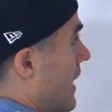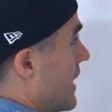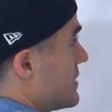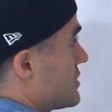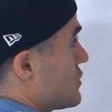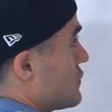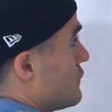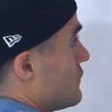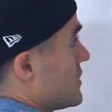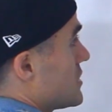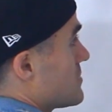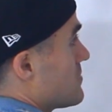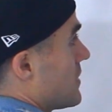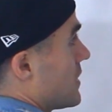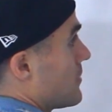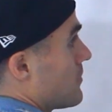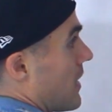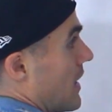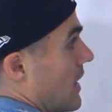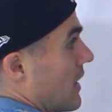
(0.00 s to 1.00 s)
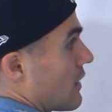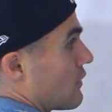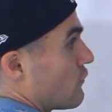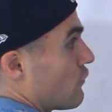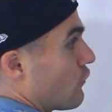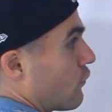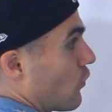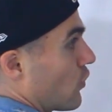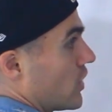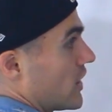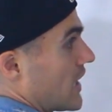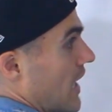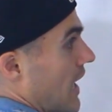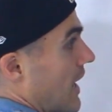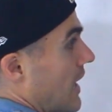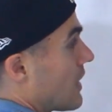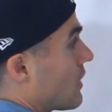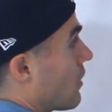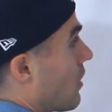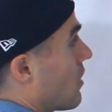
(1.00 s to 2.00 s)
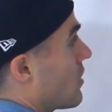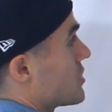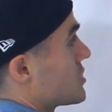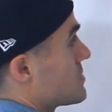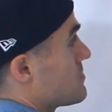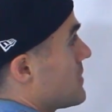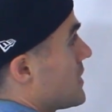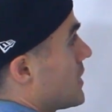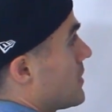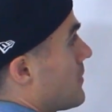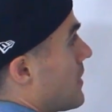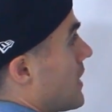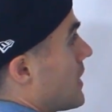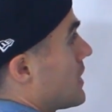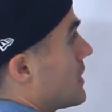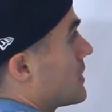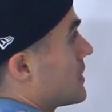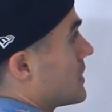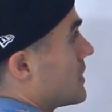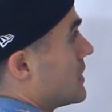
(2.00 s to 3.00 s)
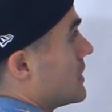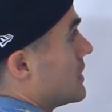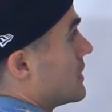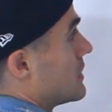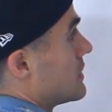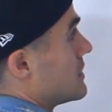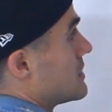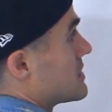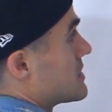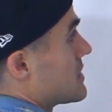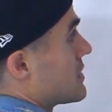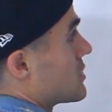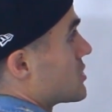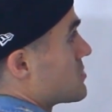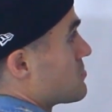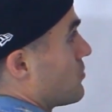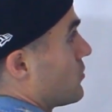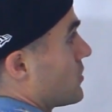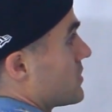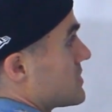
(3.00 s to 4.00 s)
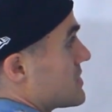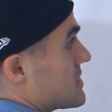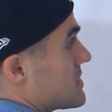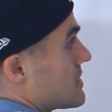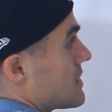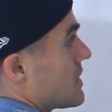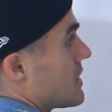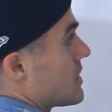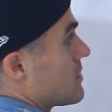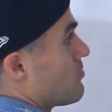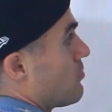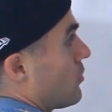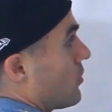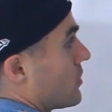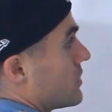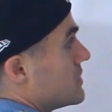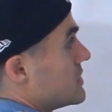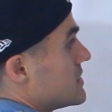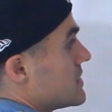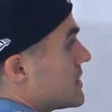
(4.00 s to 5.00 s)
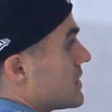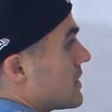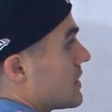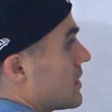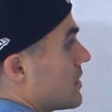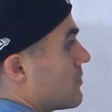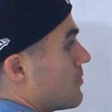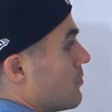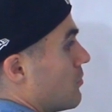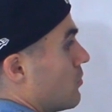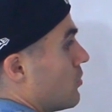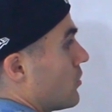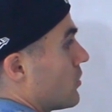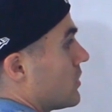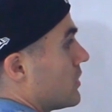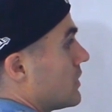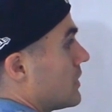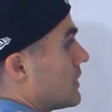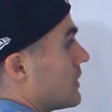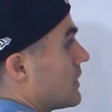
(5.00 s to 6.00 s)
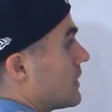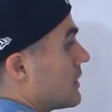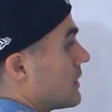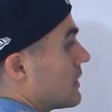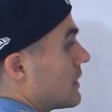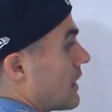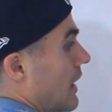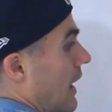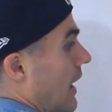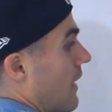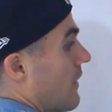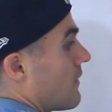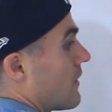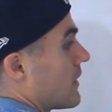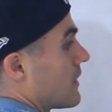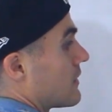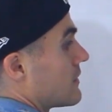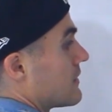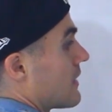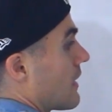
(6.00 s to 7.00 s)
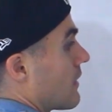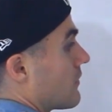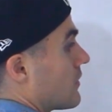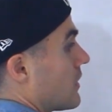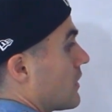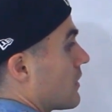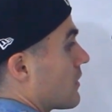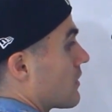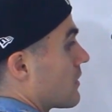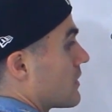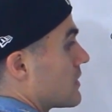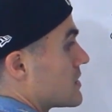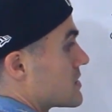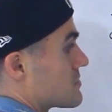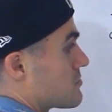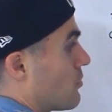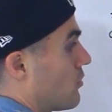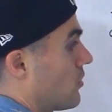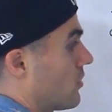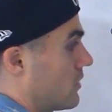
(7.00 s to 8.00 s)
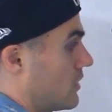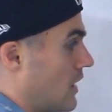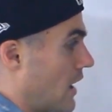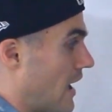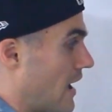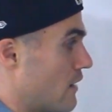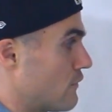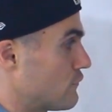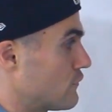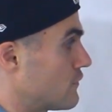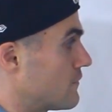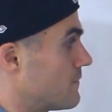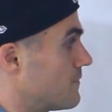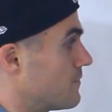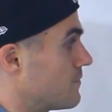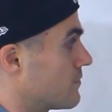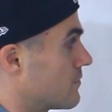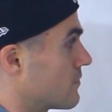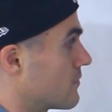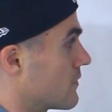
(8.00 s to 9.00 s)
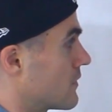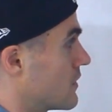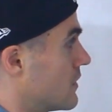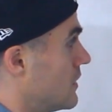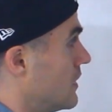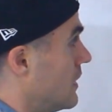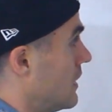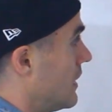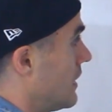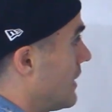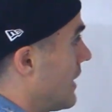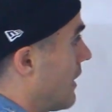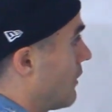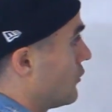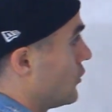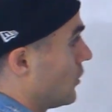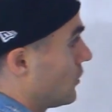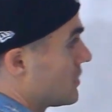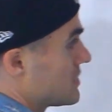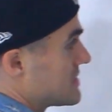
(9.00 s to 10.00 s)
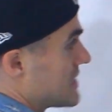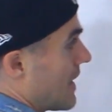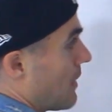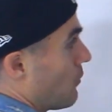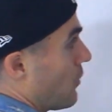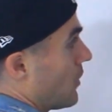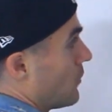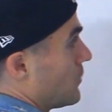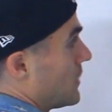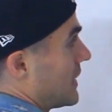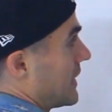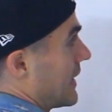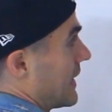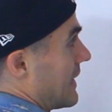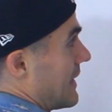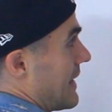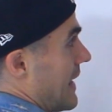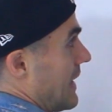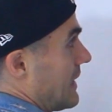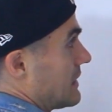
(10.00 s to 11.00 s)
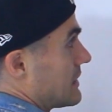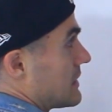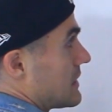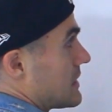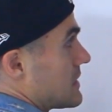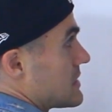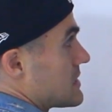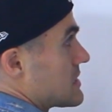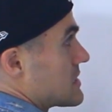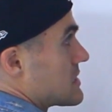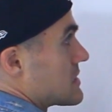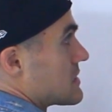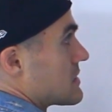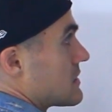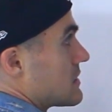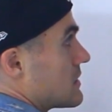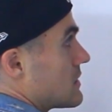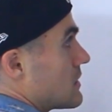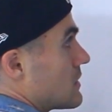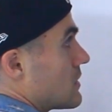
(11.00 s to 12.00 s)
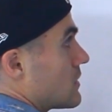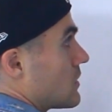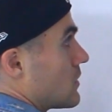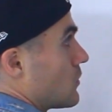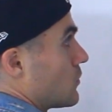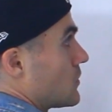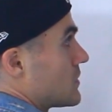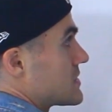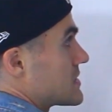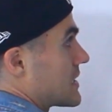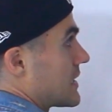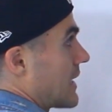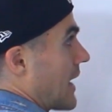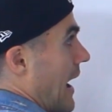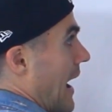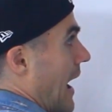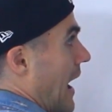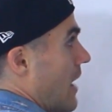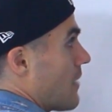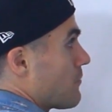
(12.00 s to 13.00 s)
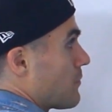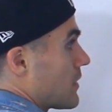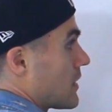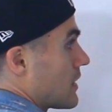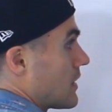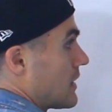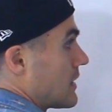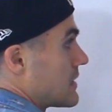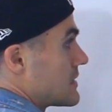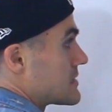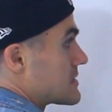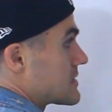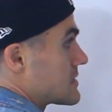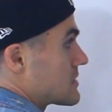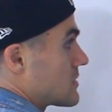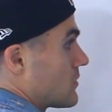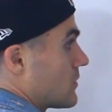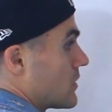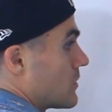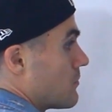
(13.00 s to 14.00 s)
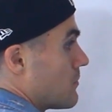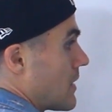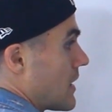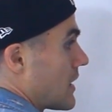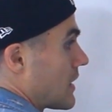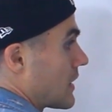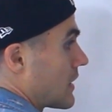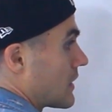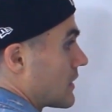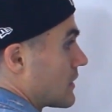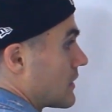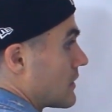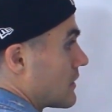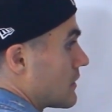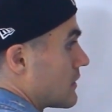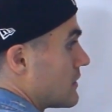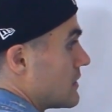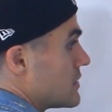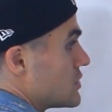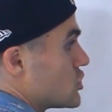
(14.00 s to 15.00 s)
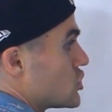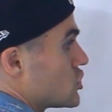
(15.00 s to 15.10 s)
SUVs being made and 48 cars being made. This here is point C, point D, point E, and then down here is point F. Now notice that when we connect these, what's going to happen is it's going to make the